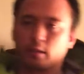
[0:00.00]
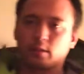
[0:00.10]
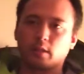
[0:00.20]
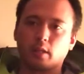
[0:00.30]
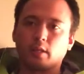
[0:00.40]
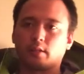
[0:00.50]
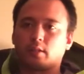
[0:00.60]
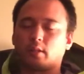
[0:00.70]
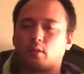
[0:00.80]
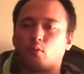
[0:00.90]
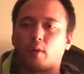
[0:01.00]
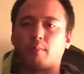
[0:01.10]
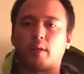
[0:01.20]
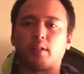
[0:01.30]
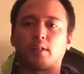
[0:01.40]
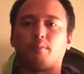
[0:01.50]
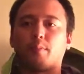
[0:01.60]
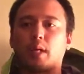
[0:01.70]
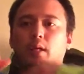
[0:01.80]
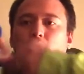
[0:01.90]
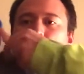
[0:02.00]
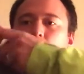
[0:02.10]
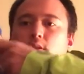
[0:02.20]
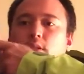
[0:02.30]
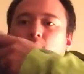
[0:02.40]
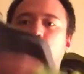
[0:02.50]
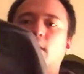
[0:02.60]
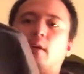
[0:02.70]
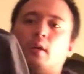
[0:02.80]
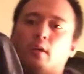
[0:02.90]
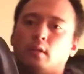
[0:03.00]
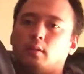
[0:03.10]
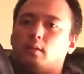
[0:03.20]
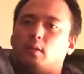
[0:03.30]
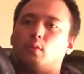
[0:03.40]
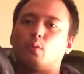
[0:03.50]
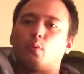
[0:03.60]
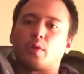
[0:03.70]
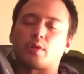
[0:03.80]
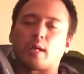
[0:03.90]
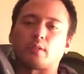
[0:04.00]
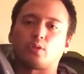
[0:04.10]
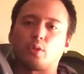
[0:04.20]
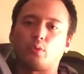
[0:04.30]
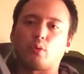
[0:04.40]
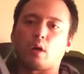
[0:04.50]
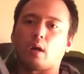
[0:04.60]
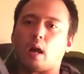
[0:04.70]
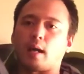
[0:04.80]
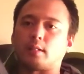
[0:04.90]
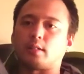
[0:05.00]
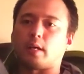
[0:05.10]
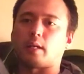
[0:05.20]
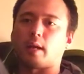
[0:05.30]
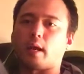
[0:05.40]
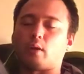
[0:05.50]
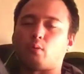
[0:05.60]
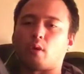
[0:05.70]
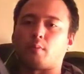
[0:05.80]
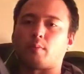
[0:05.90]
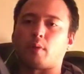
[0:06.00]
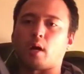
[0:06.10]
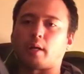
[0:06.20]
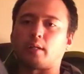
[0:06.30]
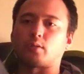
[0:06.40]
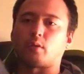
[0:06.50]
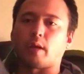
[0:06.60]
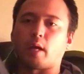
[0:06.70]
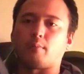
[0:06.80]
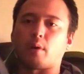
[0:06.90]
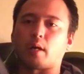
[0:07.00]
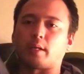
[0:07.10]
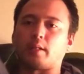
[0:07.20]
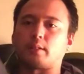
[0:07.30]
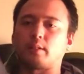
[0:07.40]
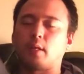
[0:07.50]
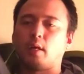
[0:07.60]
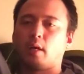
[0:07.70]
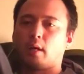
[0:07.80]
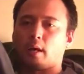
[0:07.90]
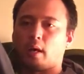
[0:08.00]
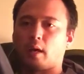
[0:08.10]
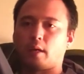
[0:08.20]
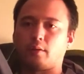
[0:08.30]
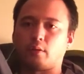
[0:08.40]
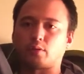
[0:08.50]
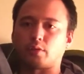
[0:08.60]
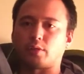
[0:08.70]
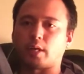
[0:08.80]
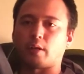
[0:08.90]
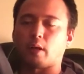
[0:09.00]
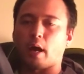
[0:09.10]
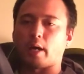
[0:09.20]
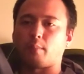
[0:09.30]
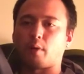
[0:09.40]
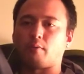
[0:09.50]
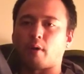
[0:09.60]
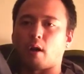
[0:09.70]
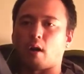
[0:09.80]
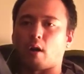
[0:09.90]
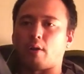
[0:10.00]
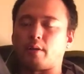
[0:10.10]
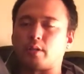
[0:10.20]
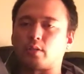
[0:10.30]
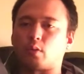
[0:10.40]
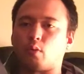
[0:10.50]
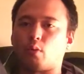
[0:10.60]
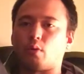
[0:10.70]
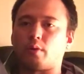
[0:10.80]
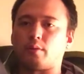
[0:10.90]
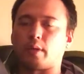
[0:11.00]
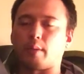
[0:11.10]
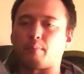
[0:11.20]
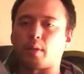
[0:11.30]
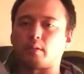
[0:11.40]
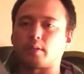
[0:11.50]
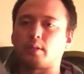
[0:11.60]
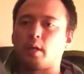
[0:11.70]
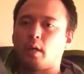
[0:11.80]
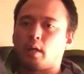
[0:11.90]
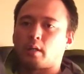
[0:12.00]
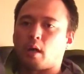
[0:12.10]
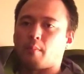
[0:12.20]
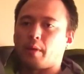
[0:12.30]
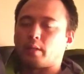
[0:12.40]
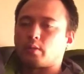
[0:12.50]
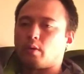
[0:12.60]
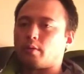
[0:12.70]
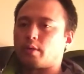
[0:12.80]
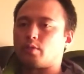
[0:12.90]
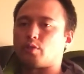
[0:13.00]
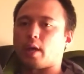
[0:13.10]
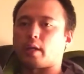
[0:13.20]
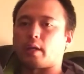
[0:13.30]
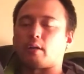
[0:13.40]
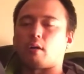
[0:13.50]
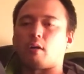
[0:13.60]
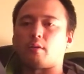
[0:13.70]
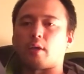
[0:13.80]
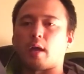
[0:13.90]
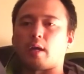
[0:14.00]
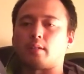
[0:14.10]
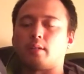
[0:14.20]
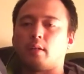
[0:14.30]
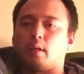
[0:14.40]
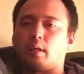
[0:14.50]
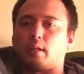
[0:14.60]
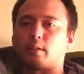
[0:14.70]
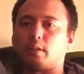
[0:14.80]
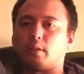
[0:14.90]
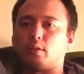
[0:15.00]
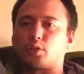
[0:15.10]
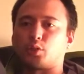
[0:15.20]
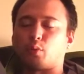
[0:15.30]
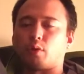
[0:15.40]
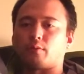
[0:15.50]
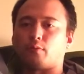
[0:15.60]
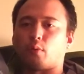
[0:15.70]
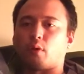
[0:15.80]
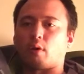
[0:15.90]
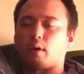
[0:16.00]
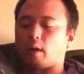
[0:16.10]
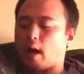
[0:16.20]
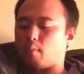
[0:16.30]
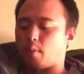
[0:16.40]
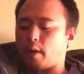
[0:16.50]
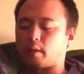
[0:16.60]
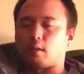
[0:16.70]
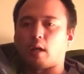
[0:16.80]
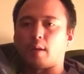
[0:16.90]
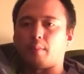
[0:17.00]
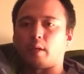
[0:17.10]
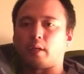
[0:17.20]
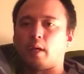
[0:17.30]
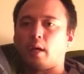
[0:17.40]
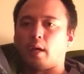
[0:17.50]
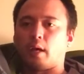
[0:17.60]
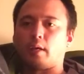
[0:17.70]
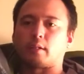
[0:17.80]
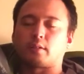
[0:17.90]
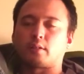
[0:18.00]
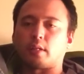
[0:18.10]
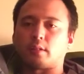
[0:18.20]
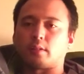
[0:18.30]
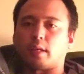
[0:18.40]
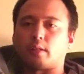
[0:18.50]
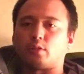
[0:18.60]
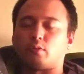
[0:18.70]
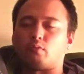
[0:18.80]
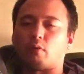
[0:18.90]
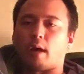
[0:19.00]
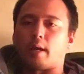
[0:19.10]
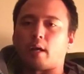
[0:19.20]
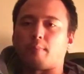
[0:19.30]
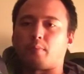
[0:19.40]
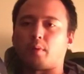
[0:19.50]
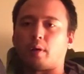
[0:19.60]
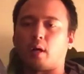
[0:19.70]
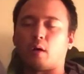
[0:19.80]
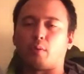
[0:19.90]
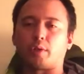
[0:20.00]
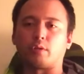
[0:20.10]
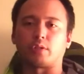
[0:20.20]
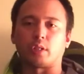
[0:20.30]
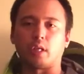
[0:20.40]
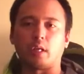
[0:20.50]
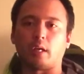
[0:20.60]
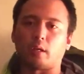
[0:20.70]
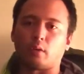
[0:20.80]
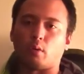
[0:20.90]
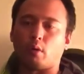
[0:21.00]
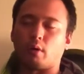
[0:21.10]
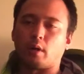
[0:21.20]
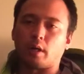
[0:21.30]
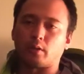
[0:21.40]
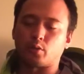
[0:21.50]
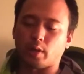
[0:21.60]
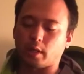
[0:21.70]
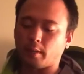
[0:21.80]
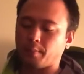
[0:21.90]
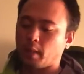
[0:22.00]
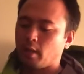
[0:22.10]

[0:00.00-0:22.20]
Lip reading: This is the women's Beta LT, which has two high set hand warmer pockets or hand pockets, and those are set high above a harness or the hip belts. Comments on this jacket are that it's a little short for alpine climbing, and it tends to ride up when you're skiing or trekking,